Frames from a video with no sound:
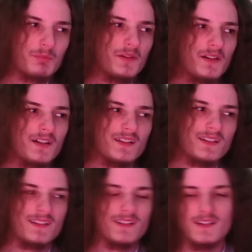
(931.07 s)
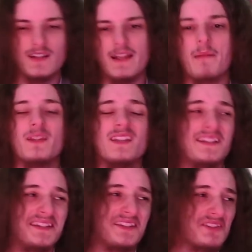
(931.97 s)
but I mean, at
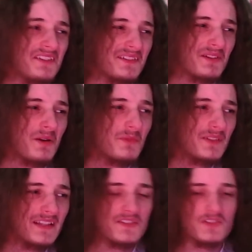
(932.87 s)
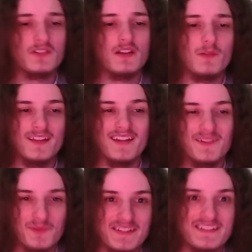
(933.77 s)
least she's a common legendary,
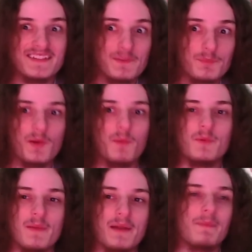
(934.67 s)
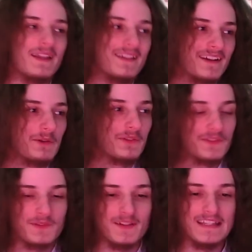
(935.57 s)
which is the problem my main account
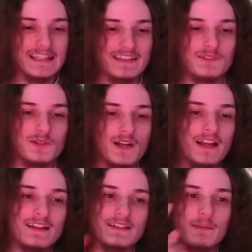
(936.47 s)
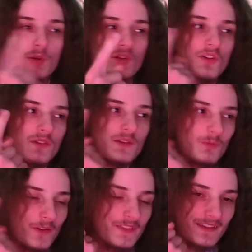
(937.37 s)
is running into, because I put only
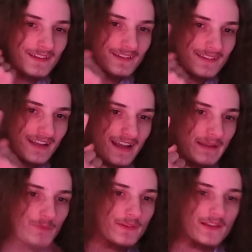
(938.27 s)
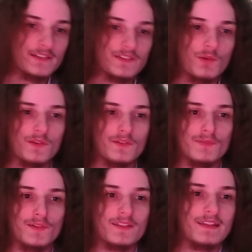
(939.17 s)
one time and I sold her
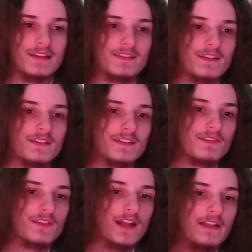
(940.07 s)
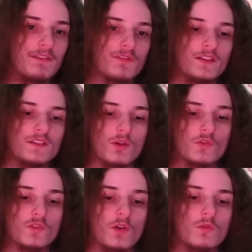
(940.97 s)
for Salazar's A3
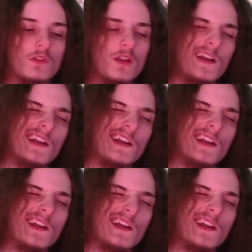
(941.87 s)
Soulstone